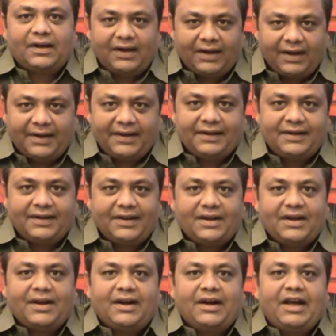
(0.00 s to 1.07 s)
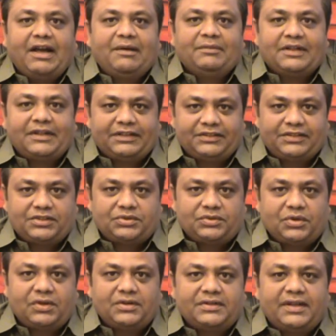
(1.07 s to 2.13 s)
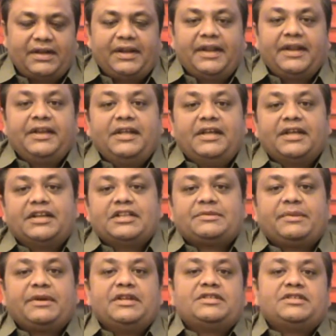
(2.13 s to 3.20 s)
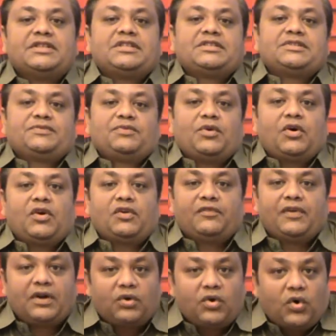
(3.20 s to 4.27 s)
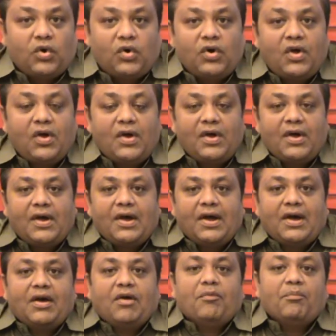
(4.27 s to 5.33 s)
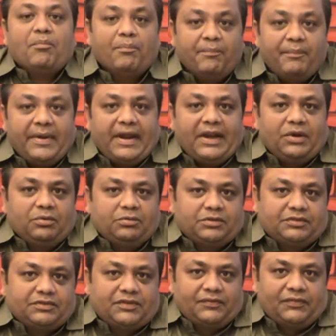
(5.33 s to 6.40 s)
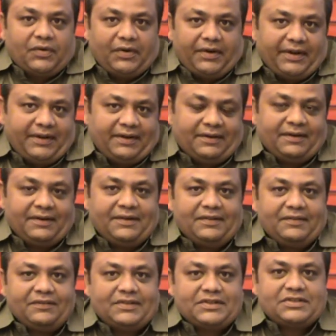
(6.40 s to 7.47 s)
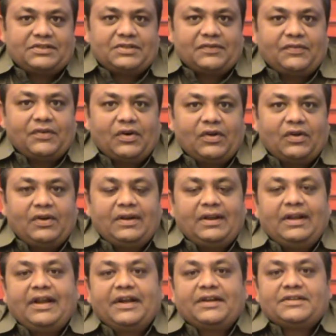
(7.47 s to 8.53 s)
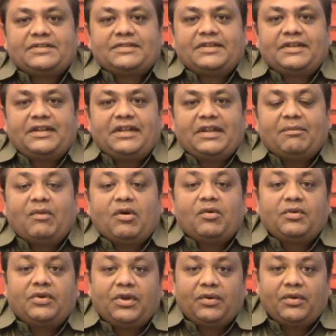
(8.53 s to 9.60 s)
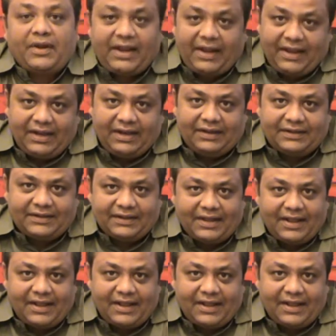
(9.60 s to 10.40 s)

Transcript: Hi, I am Naras Astrologer and here is predictions for Virgo, May 2014. First of all, let us see about your health.